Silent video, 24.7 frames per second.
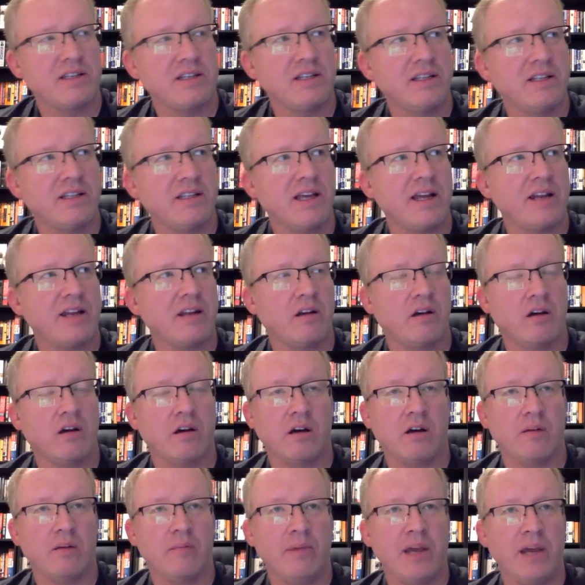He did that
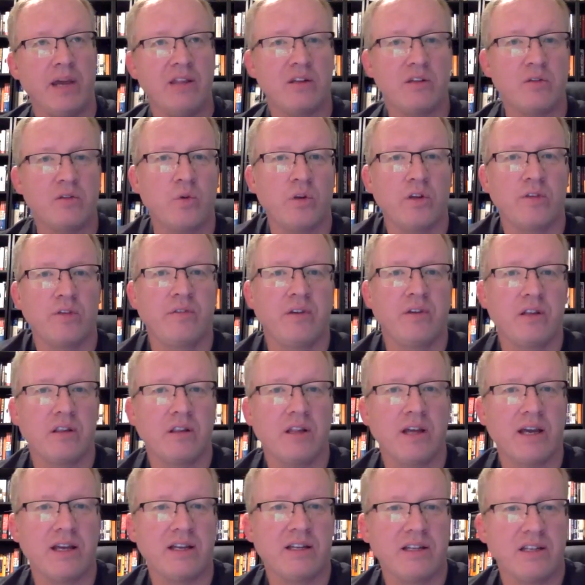uh, May the 25th,
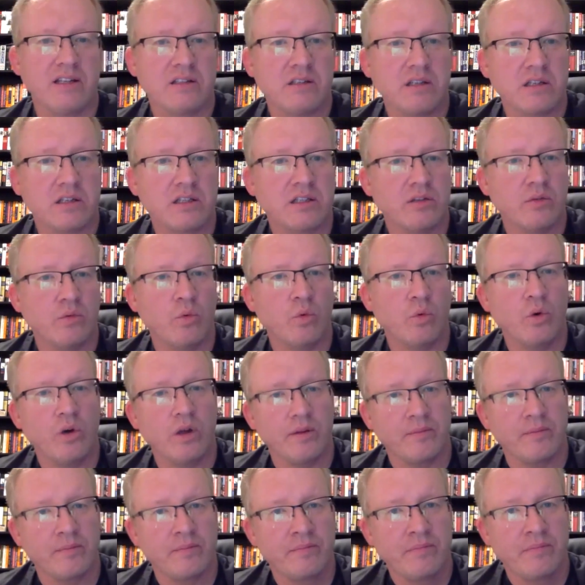
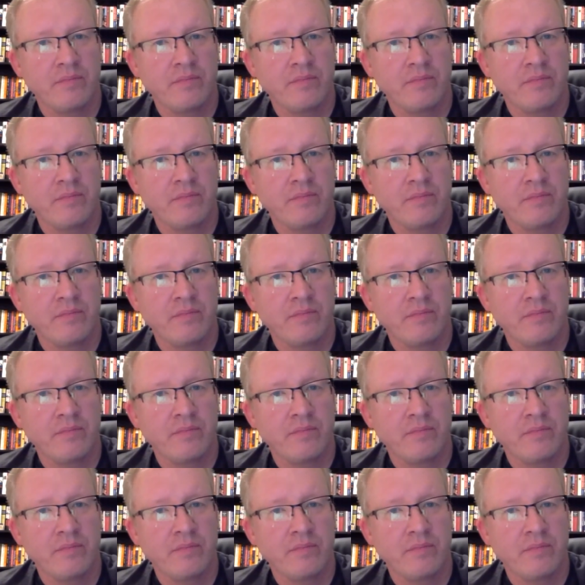1961.